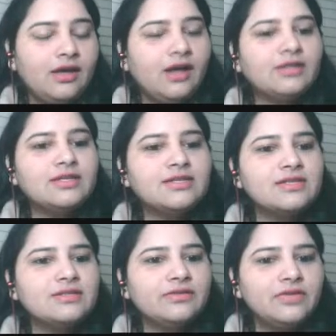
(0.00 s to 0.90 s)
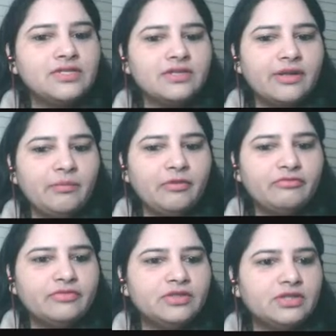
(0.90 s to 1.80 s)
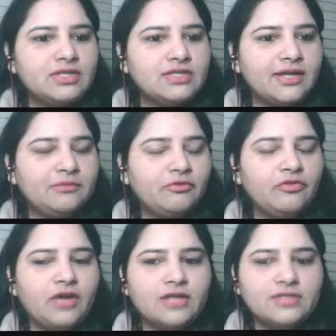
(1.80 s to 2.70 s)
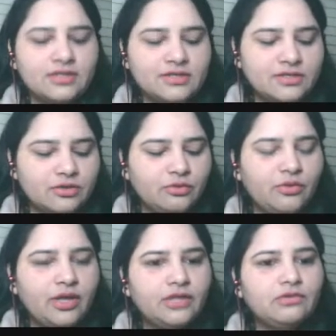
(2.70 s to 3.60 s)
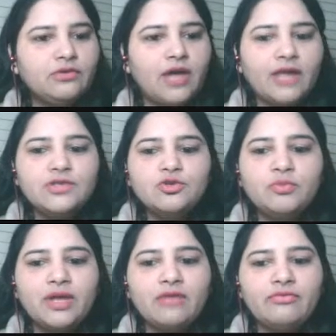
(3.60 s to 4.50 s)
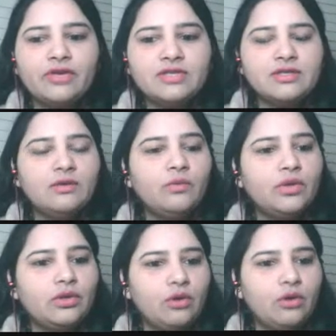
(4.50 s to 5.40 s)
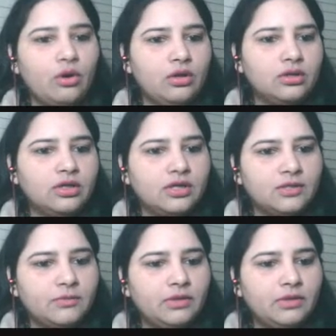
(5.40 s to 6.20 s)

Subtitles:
Yeah, this is the reason I prefer these type of classes where you can do paraphrasing with all the other